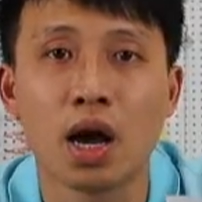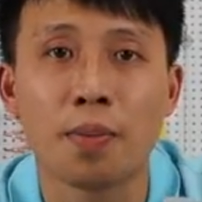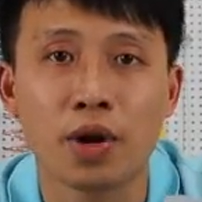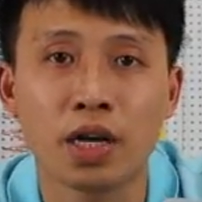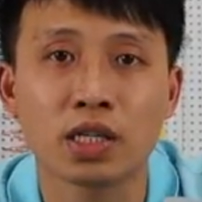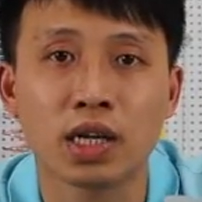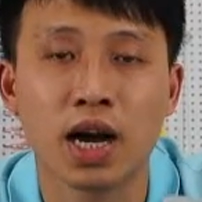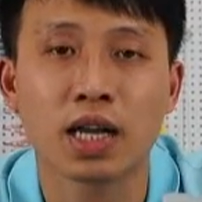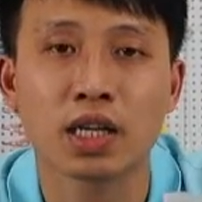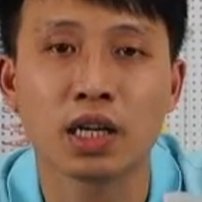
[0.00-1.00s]
Please
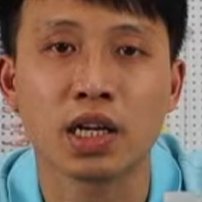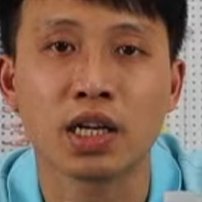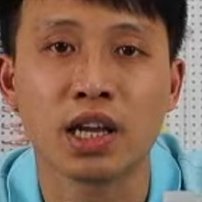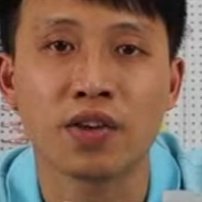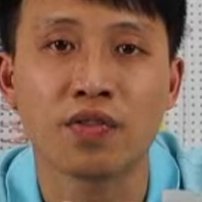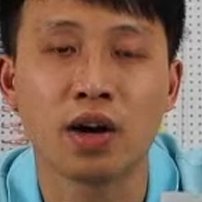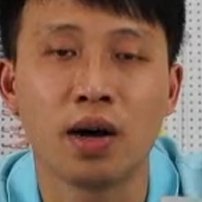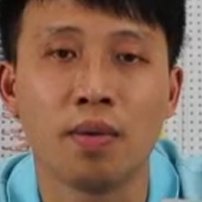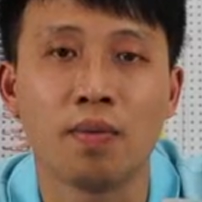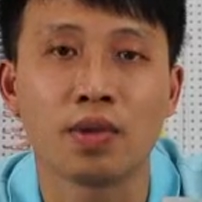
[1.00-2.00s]
kindly leave
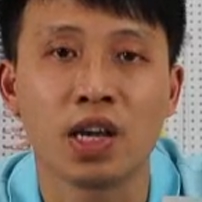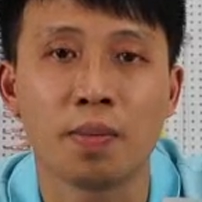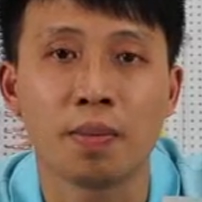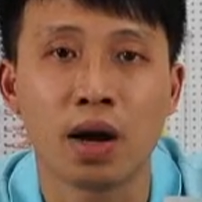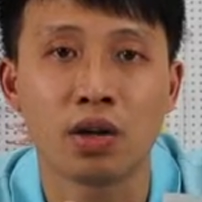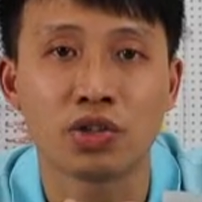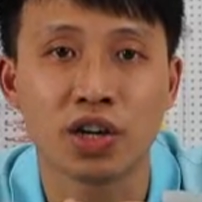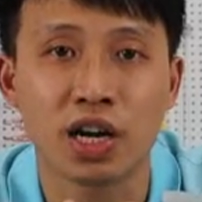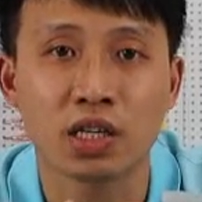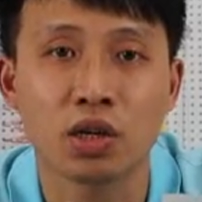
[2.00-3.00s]
email
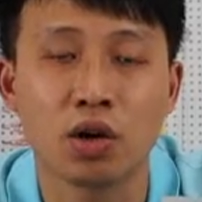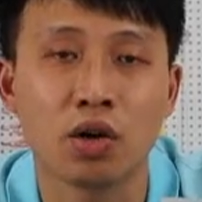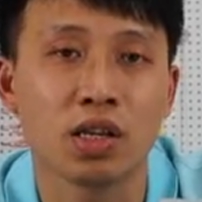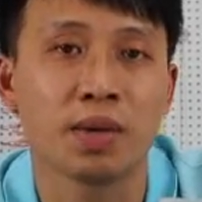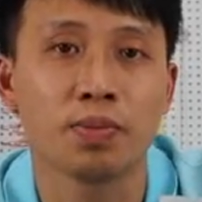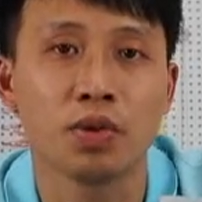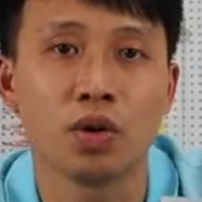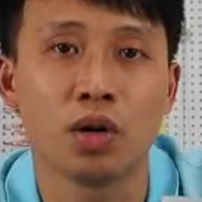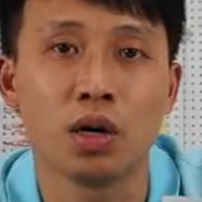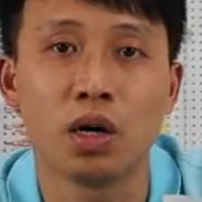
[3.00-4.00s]
address or leave
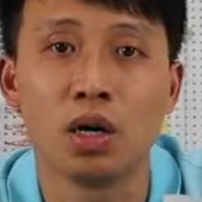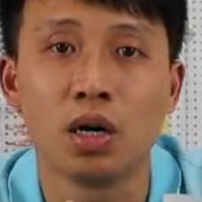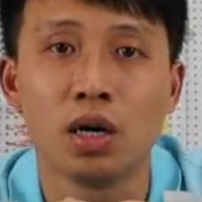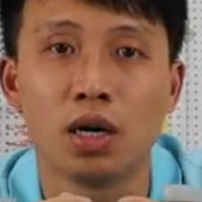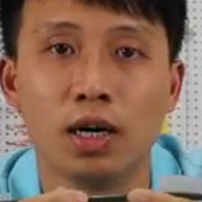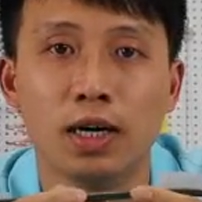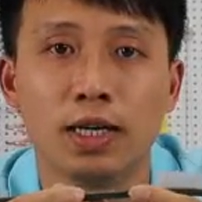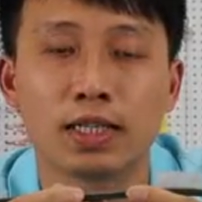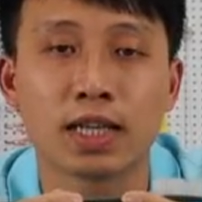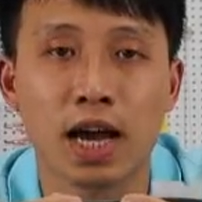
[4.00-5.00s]
your
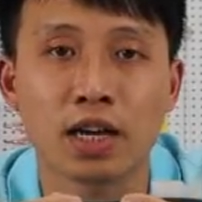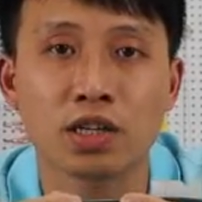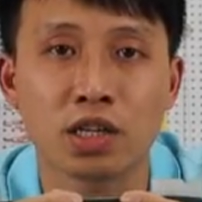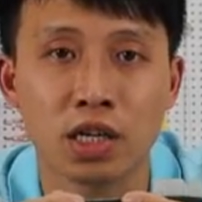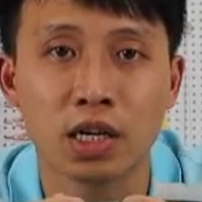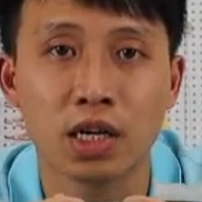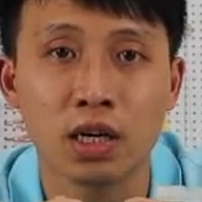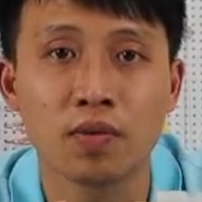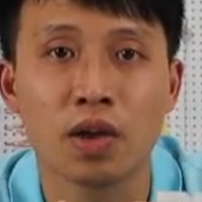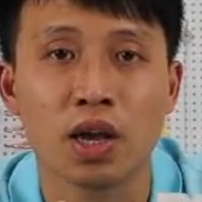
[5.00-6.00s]
size here
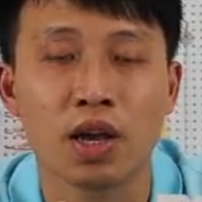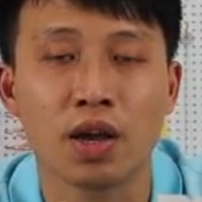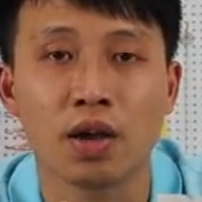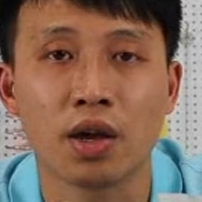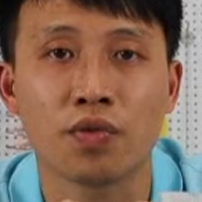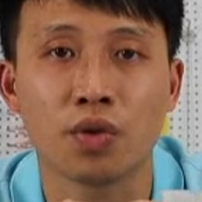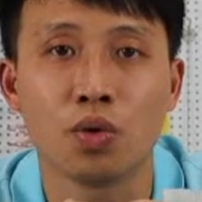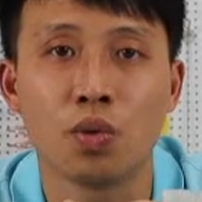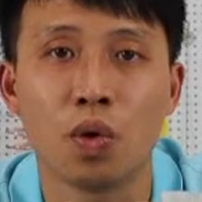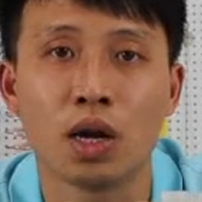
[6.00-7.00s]
if you
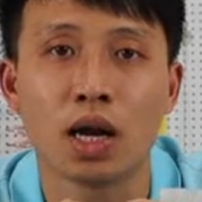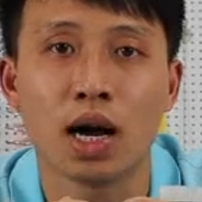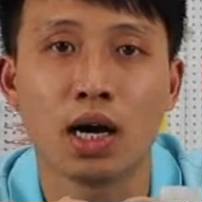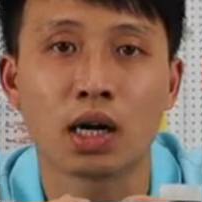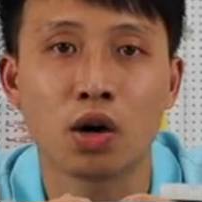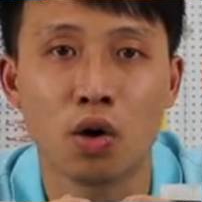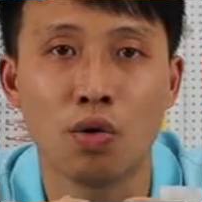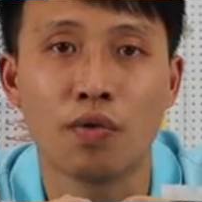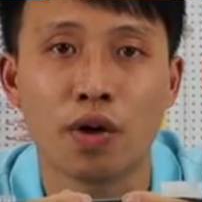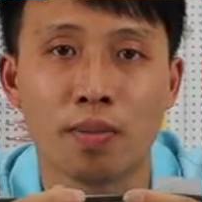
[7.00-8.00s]
want a
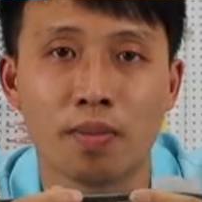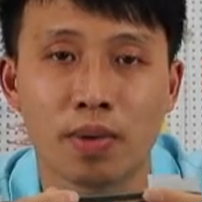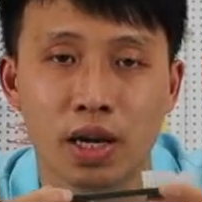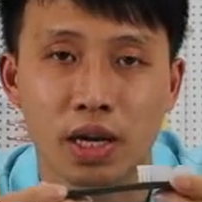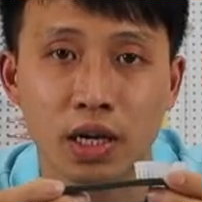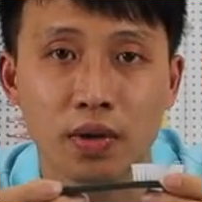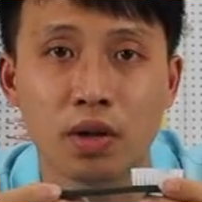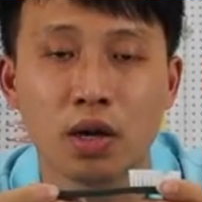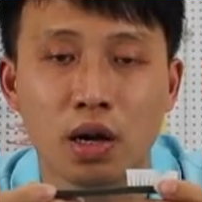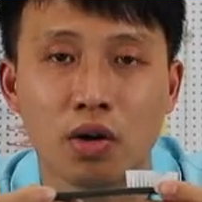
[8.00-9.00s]
call from me.
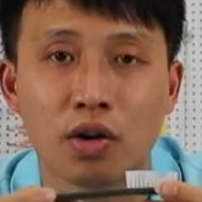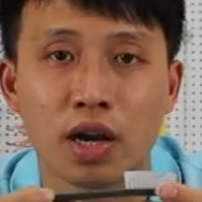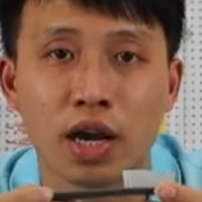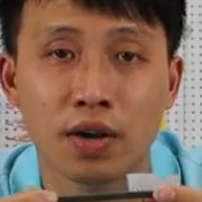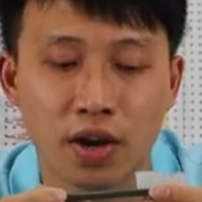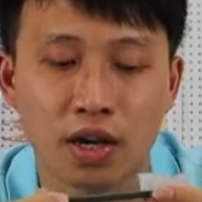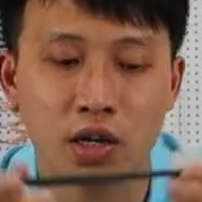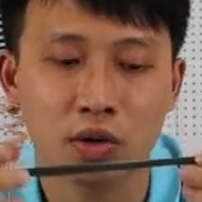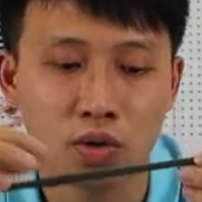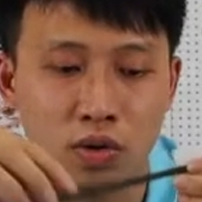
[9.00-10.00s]
Okay, thank
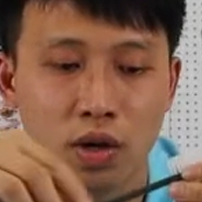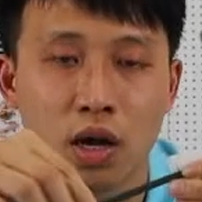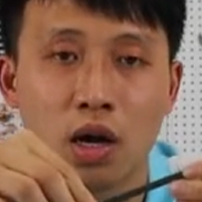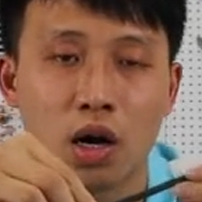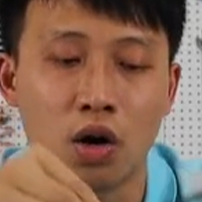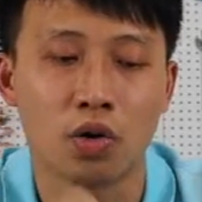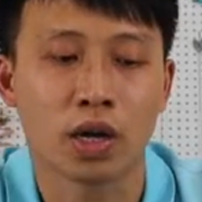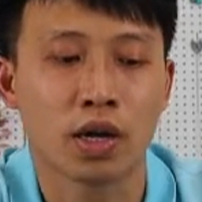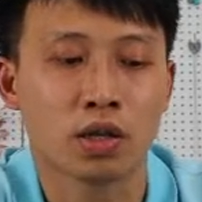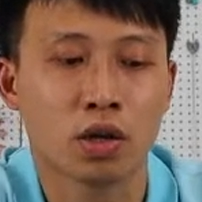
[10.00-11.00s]
you.
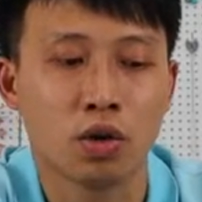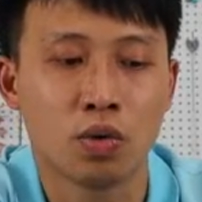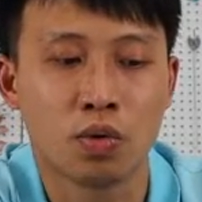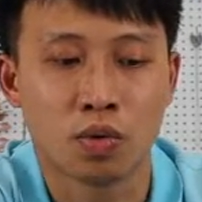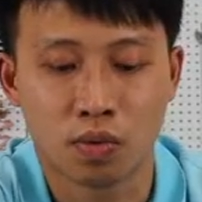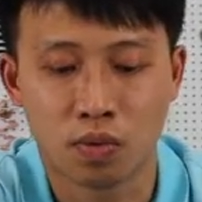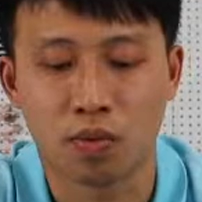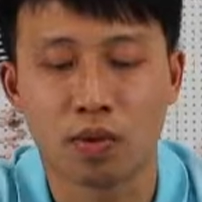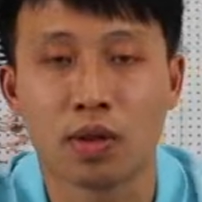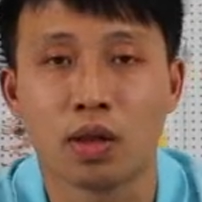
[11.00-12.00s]
Okay, so
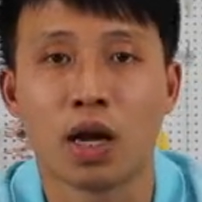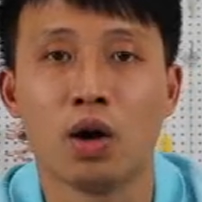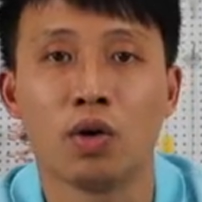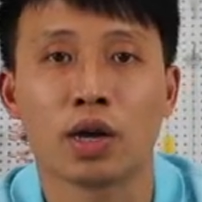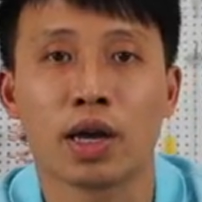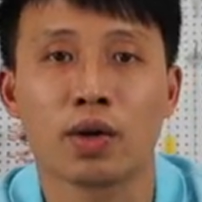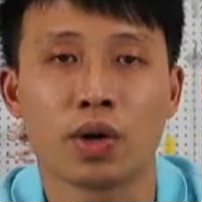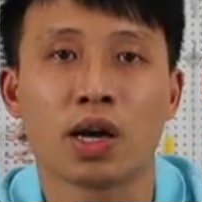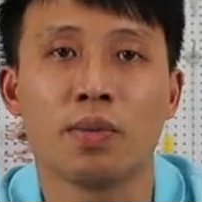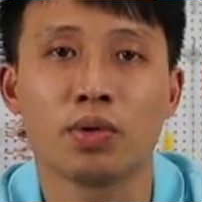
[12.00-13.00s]
we
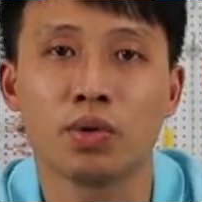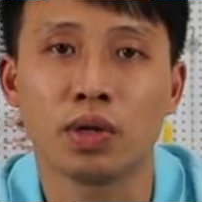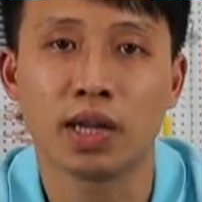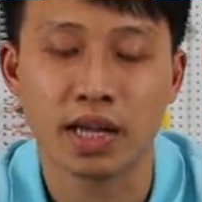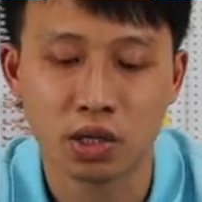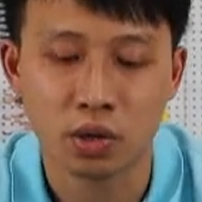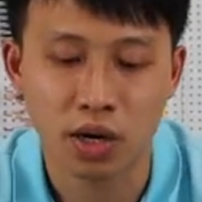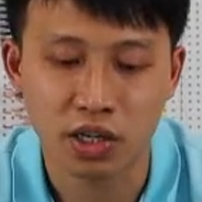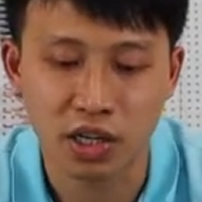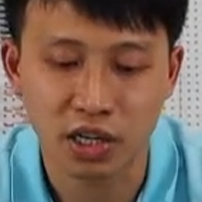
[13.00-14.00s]
come to the next
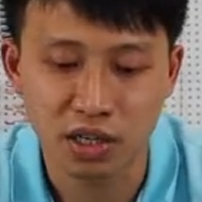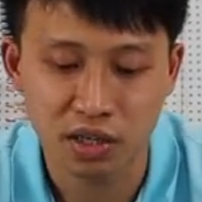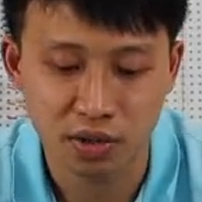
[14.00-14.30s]
question.